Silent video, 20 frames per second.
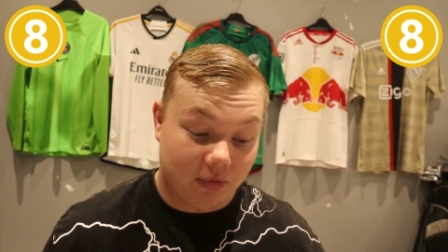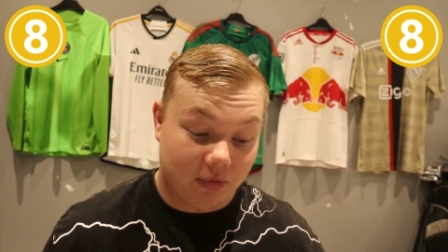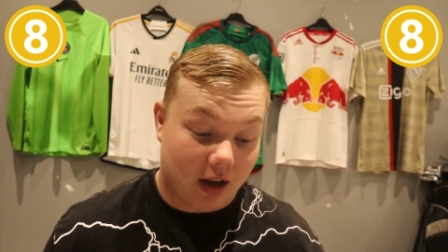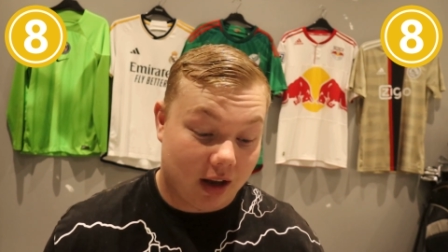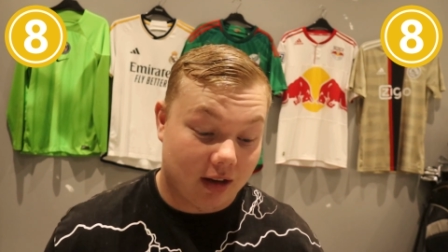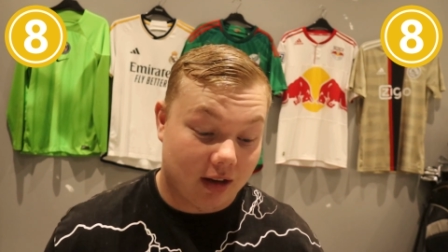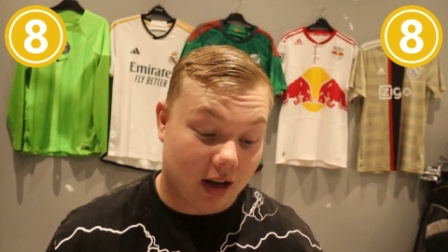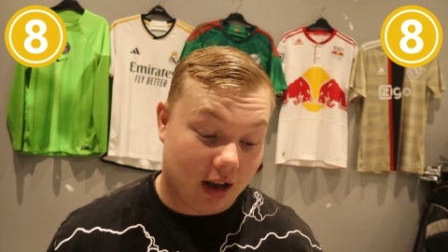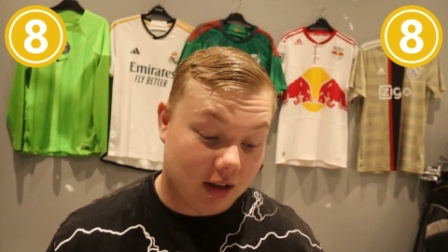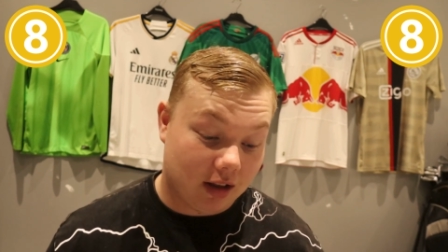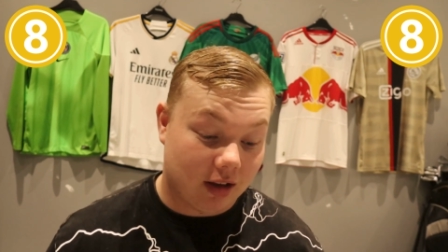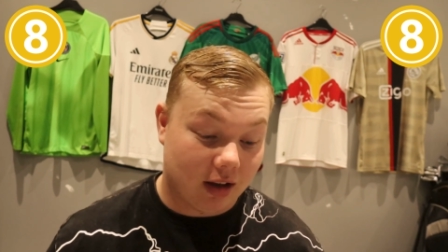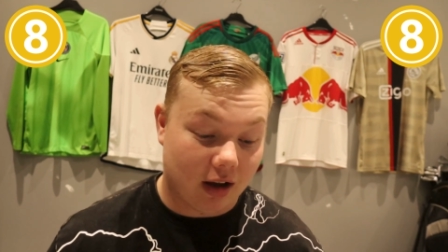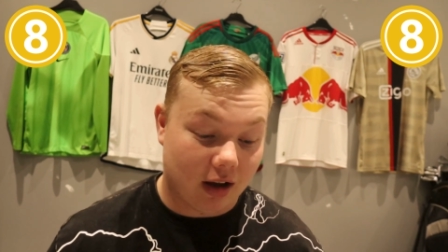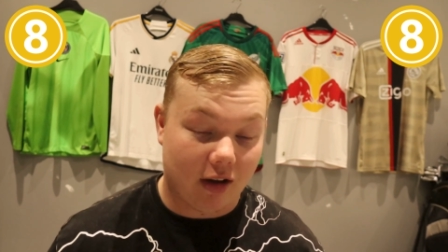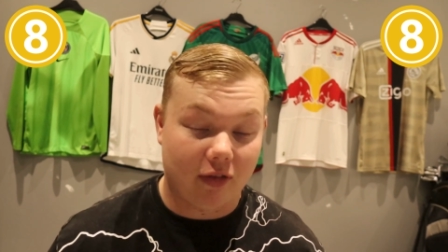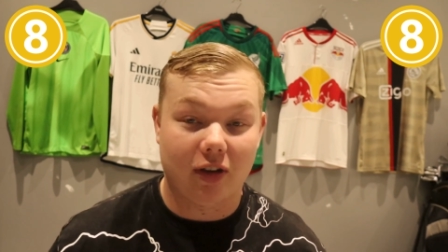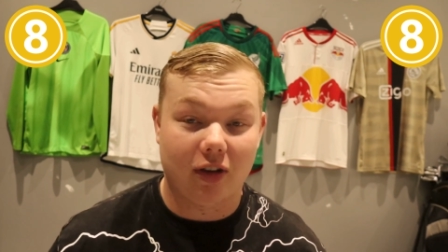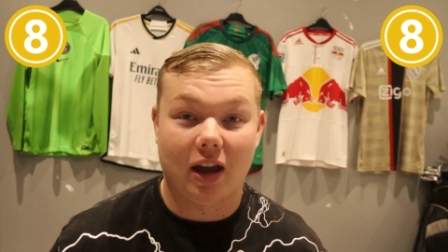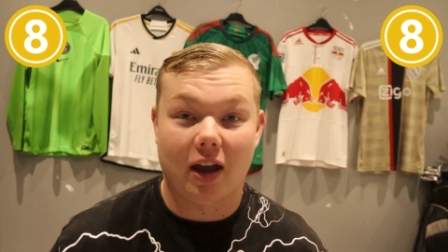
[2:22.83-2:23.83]
and, and
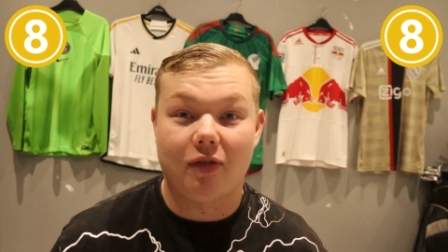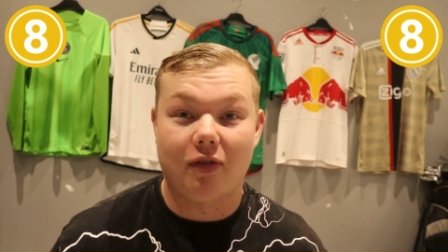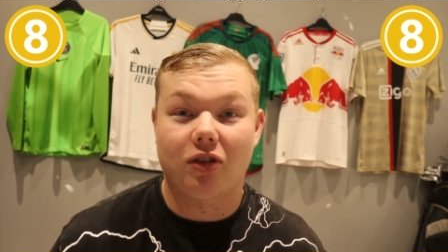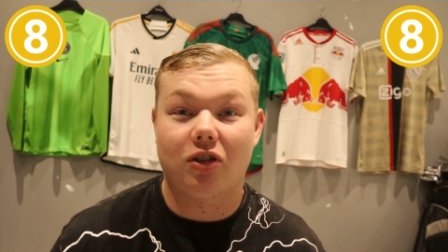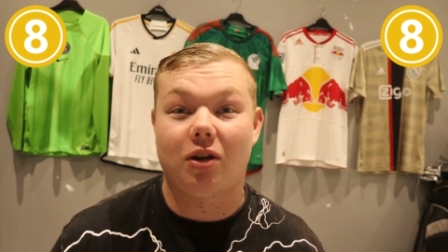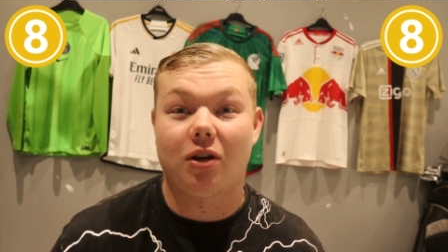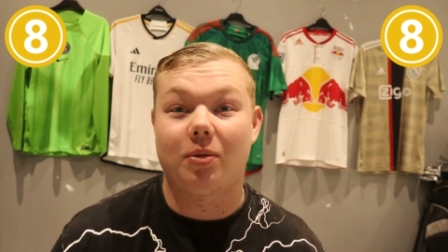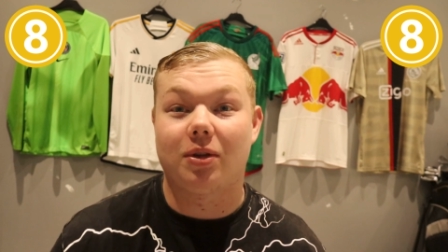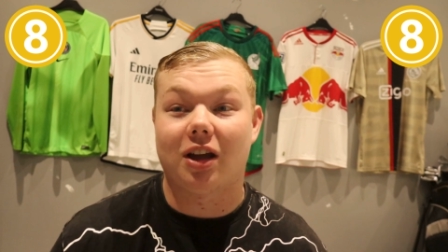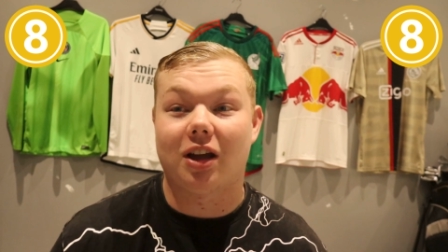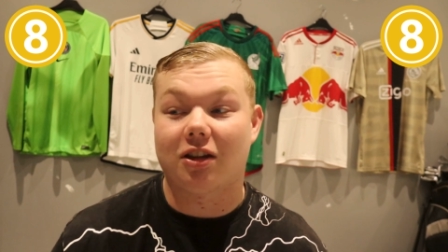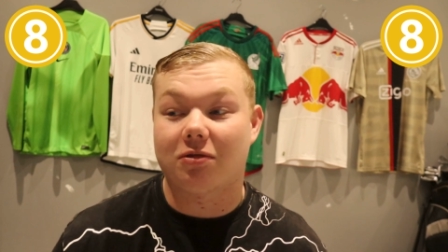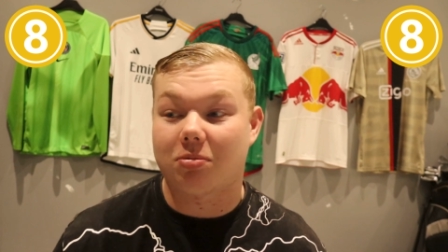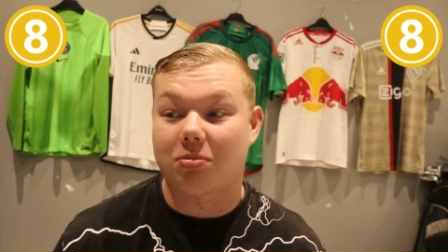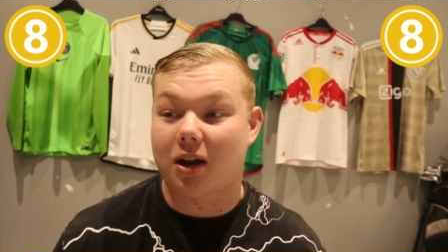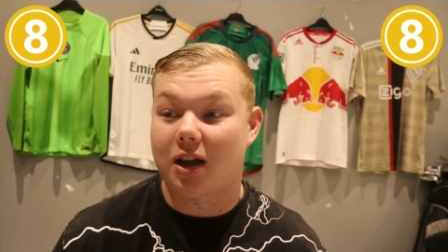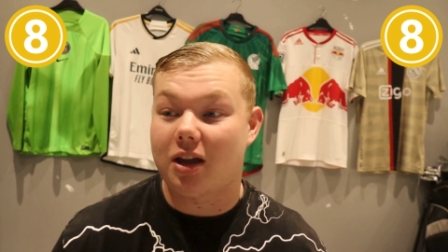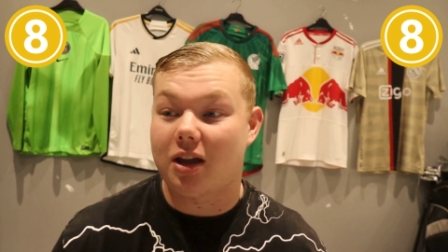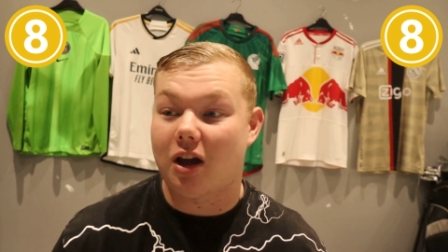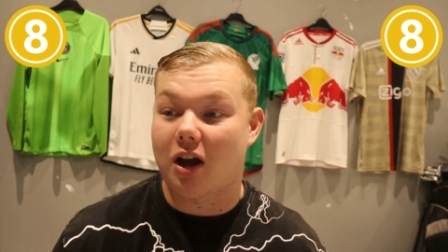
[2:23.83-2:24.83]
I think every time he does
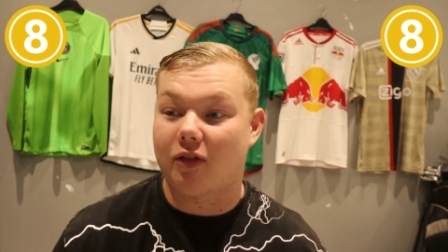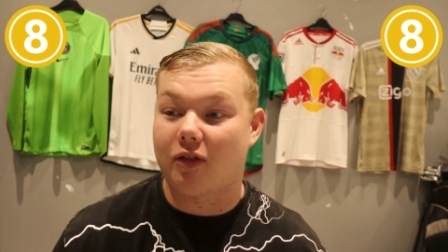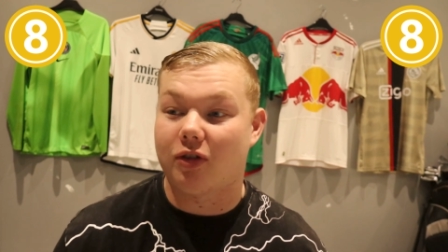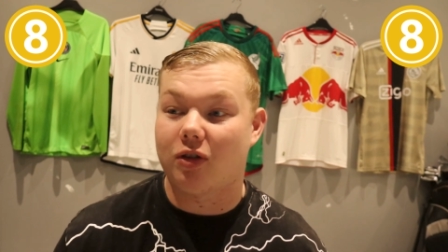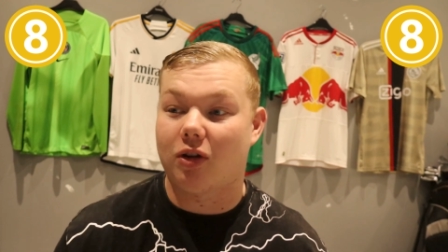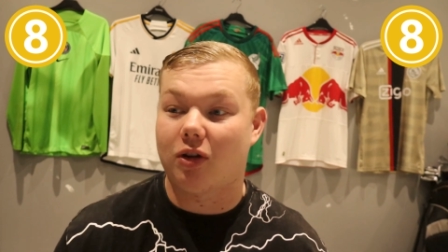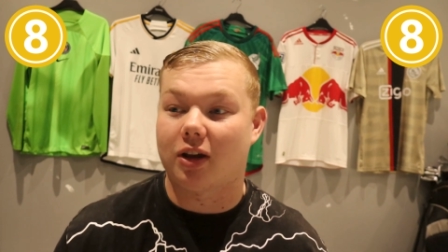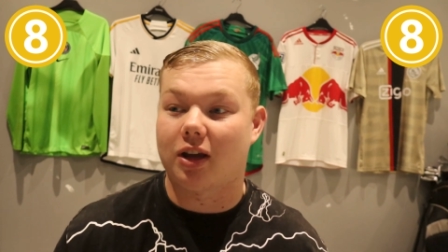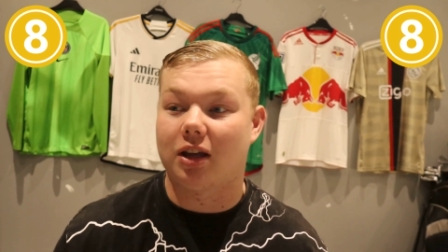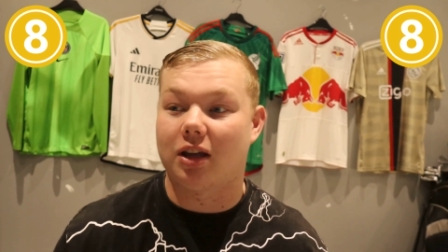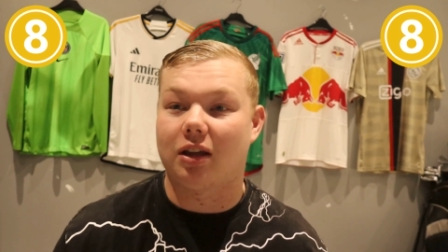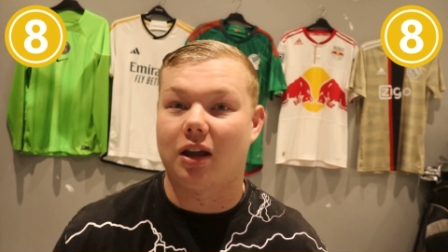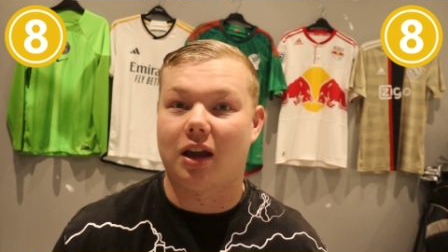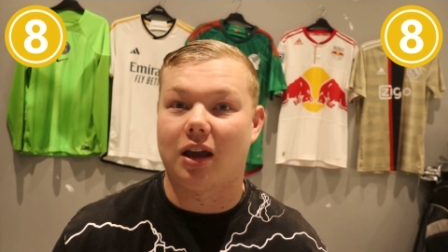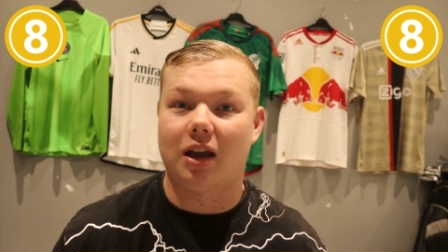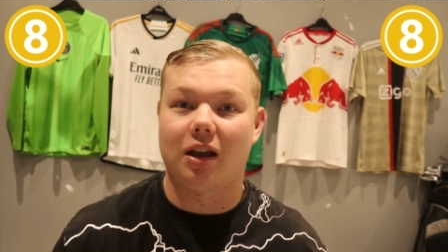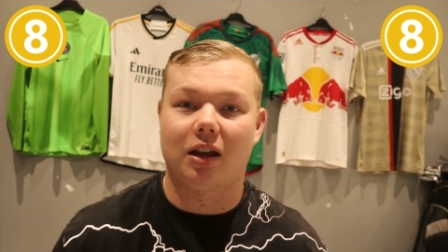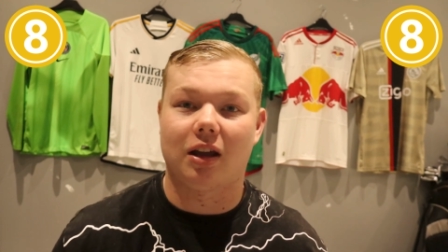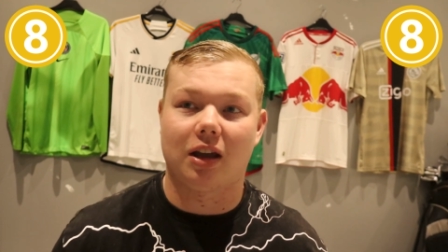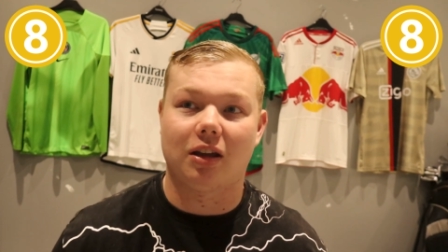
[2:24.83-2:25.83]
play, I feel like he,
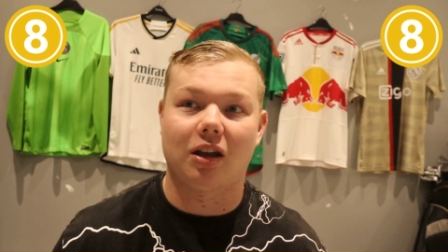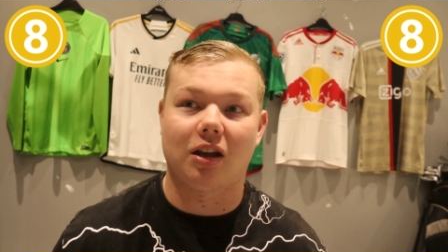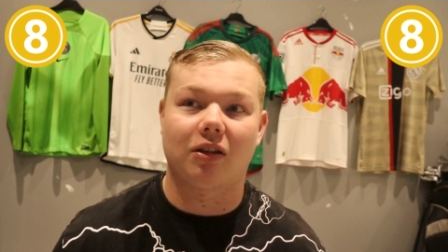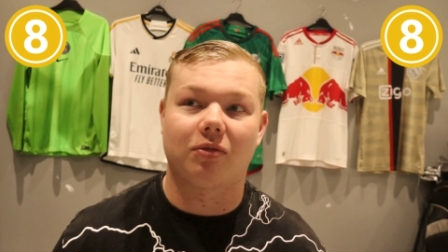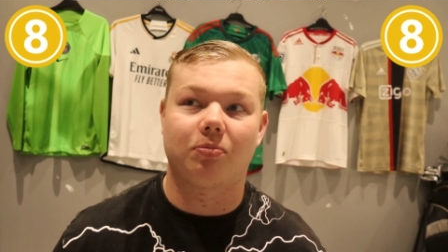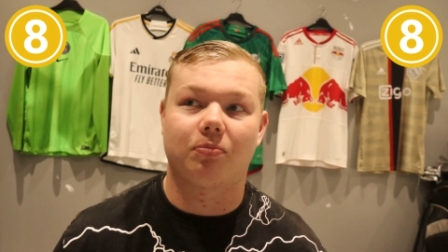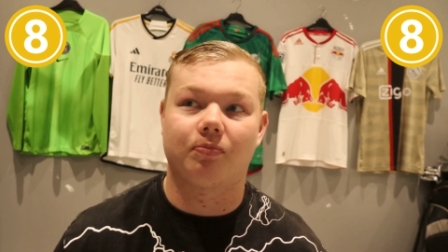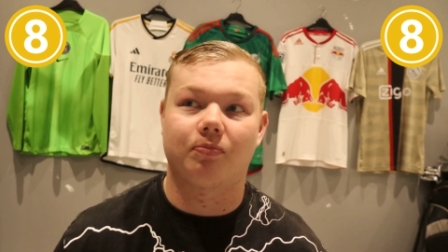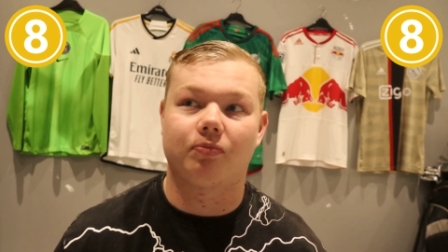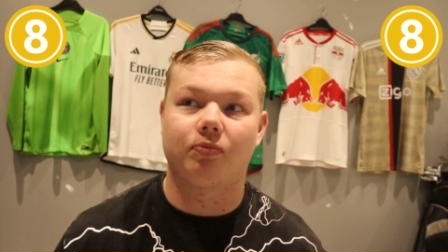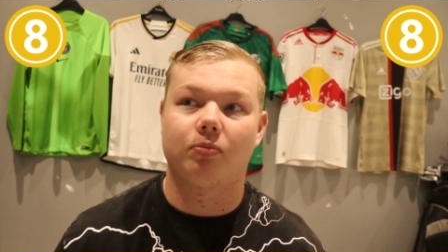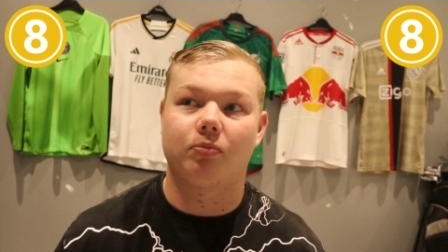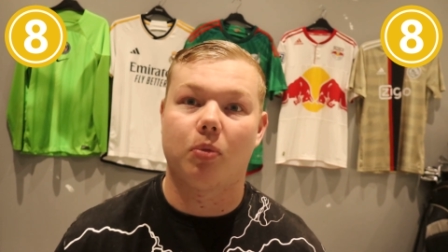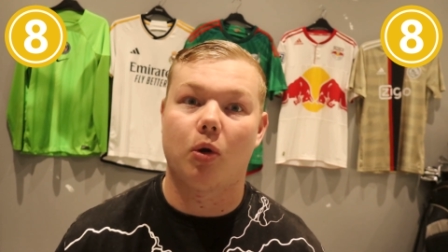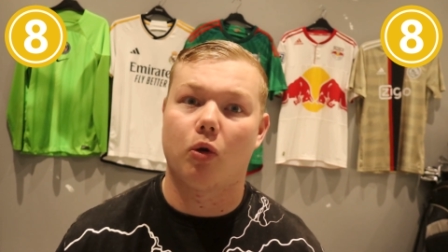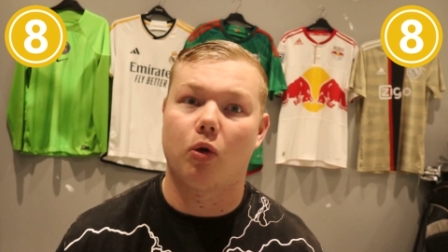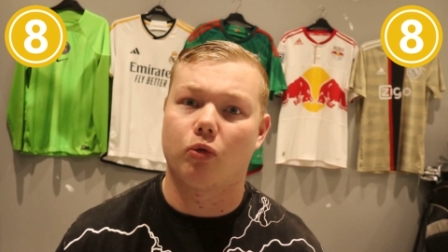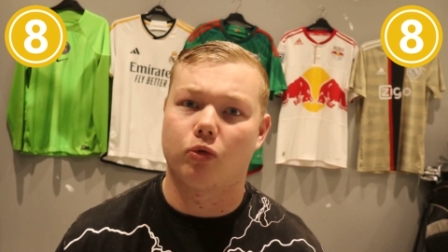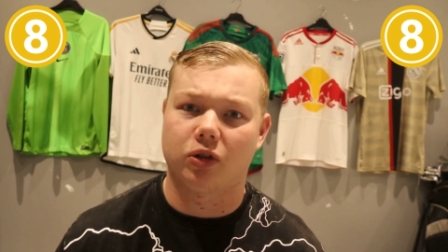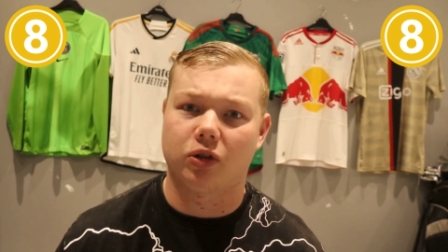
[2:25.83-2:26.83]
he, he does
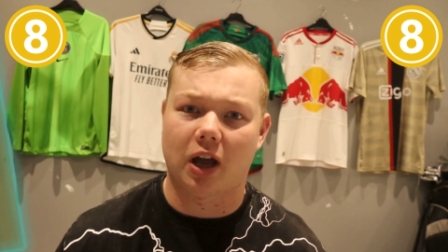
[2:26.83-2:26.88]
put a